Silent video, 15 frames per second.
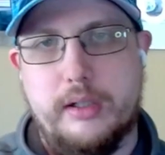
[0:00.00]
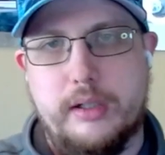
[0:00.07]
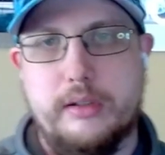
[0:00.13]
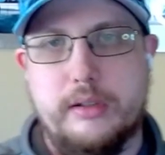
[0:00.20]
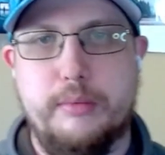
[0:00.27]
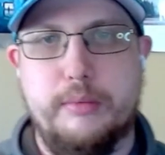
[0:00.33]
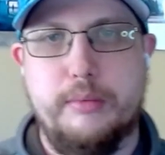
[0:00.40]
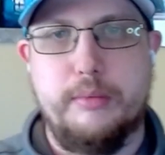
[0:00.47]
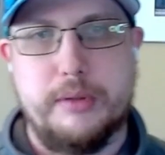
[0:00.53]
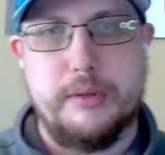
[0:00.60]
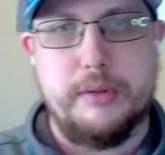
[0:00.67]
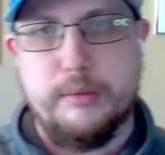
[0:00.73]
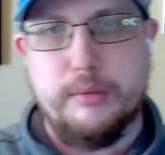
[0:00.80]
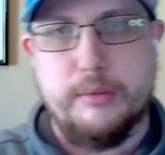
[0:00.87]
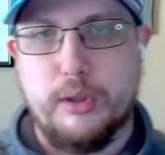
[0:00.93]

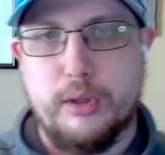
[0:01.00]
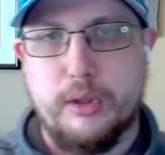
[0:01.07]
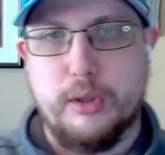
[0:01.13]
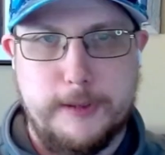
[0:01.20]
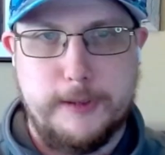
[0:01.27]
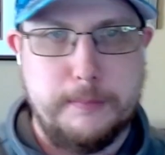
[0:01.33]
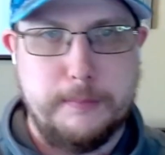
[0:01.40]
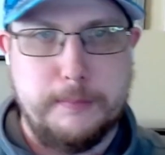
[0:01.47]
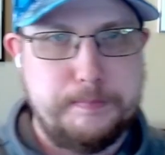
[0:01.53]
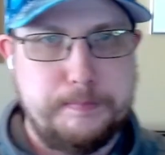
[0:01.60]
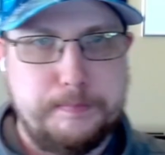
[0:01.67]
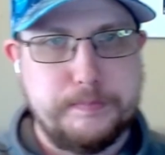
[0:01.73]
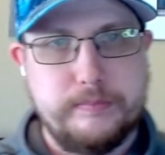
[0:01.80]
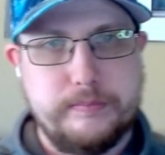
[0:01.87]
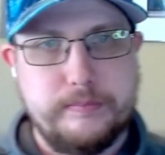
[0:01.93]
subscription support plans.
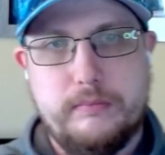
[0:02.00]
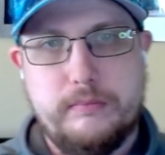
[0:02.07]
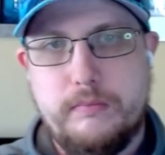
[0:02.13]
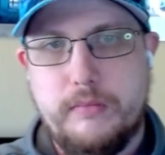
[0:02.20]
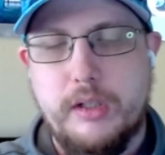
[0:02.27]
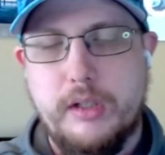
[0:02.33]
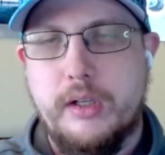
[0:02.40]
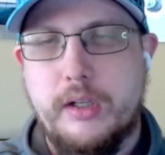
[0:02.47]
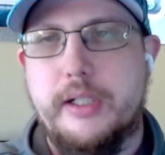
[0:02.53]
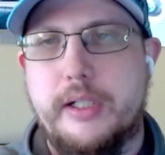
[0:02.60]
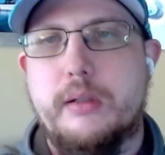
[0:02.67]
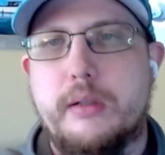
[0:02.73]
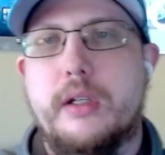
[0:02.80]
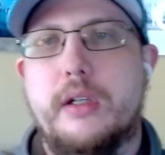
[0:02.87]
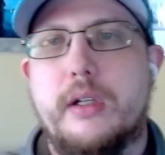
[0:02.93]

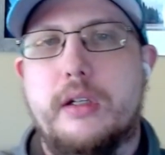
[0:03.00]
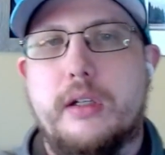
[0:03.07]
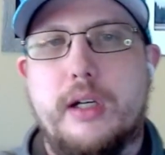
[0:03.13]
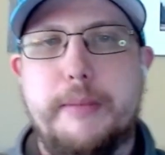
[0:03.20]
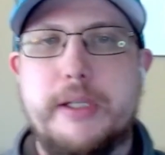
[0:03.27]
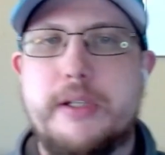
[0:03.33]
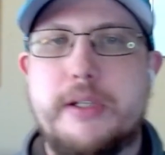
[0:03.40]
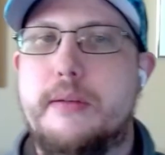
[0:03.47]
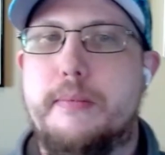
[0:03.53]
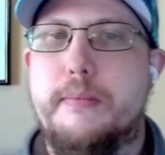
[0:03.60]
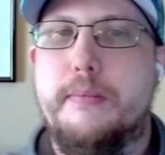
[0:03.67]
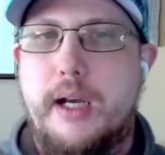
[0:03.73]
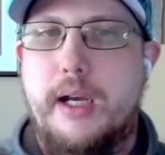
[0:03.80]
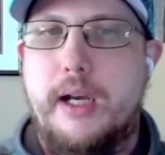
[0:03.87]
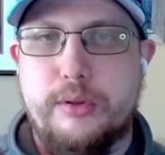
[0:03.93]
Now, I mentioned
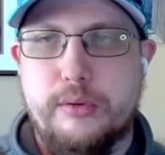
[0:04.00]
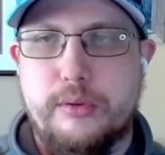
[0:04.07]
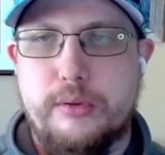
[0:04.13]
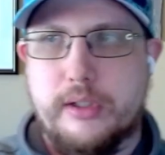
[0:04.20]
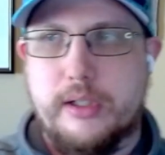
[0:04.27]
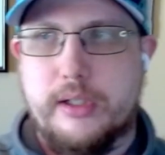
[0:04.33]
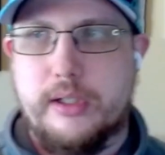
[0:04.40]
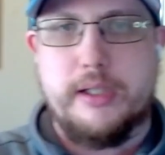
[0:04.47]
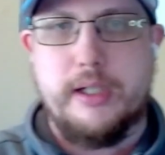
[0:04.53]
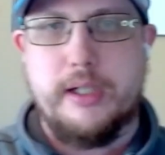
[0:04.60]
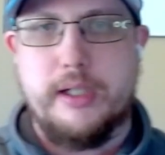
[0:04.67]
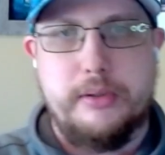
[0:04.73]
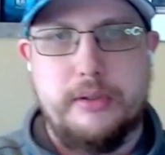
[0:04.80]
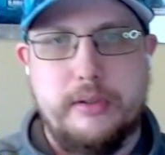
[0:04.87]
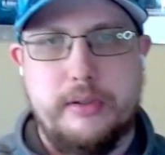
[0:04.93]
BI tools a couple
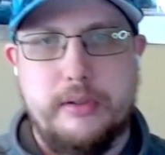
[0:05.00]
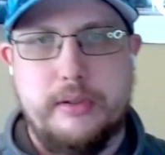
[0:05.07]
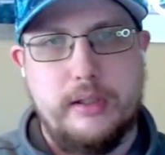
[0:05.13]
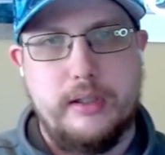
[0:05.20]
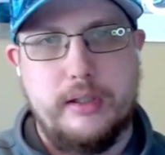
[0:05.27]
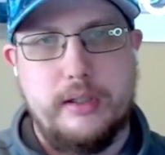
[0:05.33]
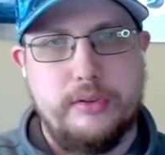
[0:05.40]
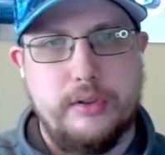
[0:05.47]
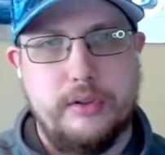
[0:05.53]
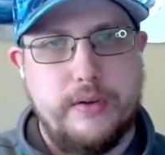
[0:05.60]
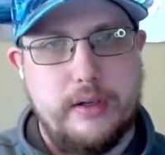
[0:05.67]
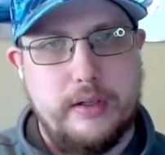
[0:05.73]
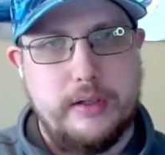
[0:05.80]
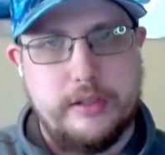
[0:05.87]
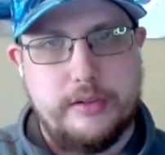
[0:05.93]
times so
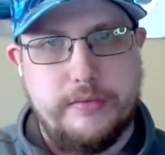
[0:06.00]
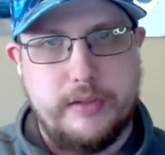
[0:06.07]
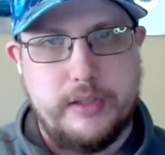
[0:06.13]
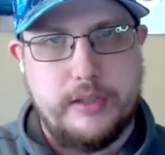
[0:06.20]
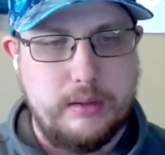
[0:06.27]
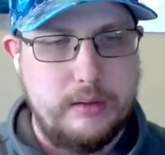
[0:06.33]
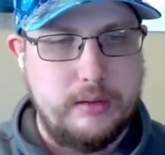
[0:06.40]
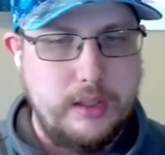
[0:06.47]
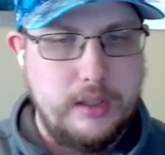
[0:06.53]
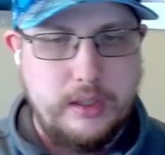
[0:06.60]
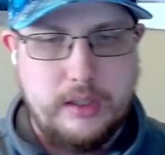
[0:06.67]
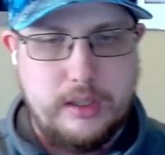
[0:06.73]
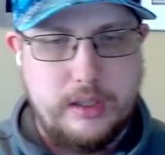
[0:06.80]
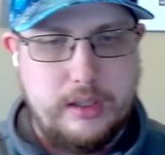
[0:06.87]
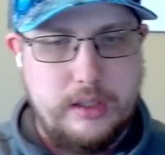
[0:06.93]
far in this video.
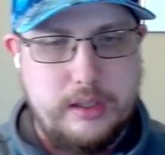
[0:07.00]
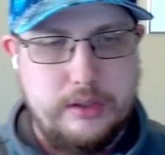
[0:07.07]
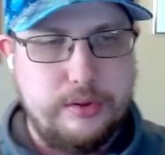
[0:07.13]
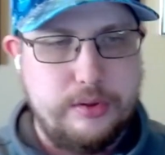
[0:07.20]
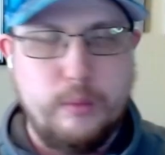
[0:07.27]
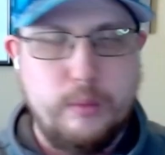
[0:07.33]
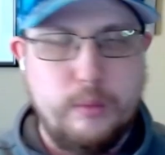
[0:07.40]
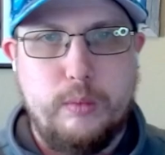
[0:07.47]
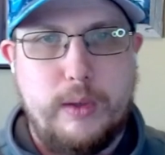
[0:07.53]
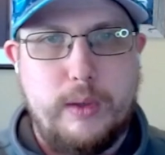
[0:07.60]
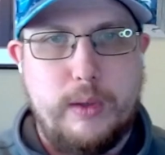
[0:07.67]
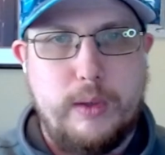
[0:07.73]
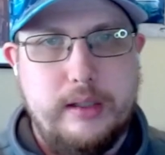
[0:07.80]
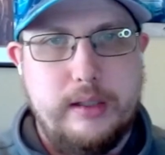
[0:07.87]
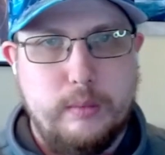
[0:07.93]
So
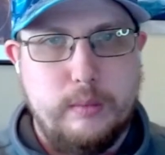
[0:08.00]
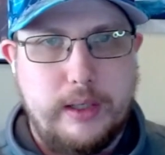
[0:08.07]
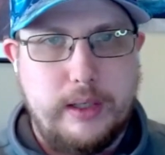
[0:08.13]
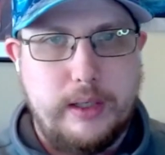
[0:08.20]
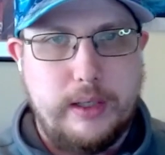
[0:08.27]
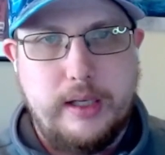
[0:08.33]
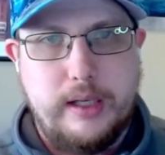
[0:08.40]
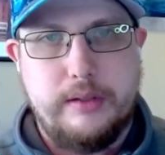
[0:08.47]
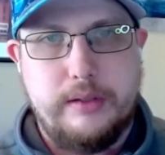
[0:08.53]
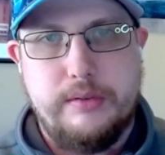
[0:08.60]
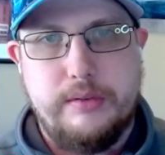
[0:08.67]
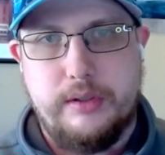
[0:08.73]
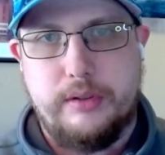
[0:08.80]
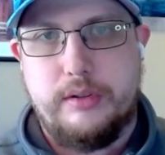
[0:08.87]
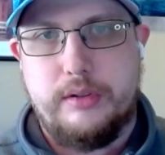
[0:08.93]
why can't you
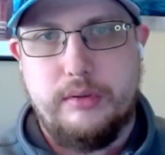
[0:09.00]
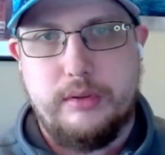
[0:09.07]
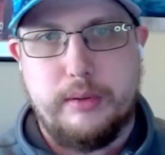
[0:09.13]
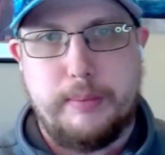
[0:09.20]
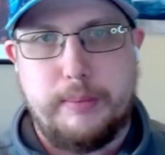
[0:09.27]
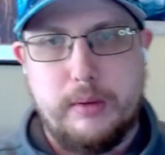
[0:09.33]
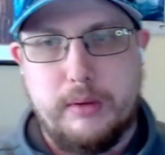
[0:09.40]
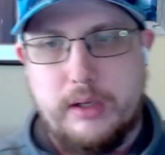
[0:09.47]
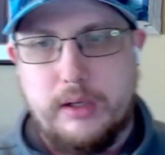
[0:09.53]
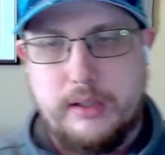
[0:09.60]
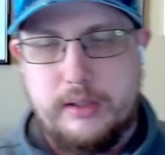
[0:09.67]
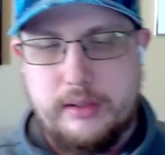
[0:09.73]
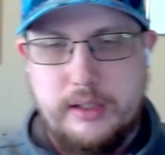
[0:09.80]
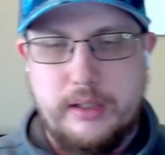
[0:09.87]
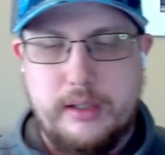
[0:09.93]
just use
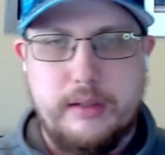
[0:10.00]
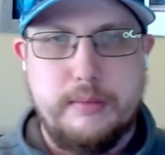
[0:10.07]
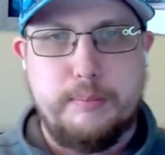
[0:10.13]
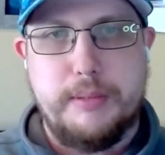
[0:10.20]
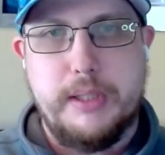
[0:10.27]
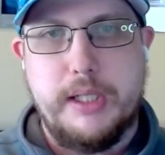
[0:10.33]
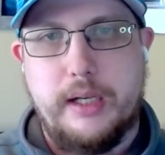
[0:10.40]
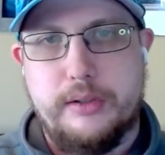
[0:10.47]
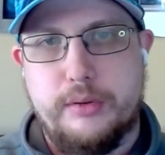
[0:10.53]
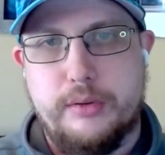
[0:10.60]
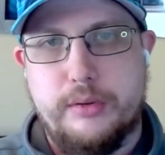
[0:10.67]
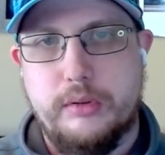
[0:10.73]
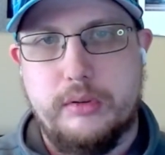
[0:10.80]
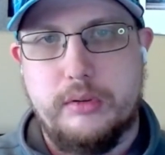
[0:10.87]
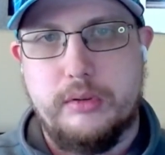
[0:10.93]
a BI
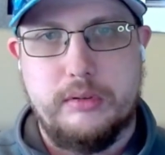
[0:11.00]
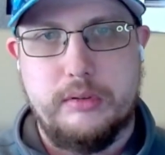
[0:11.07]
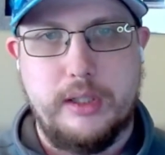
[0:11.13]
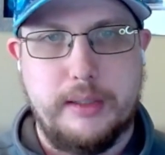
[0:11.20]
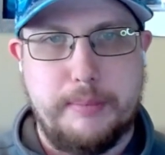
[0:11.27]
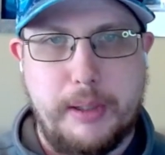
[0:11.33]
tool like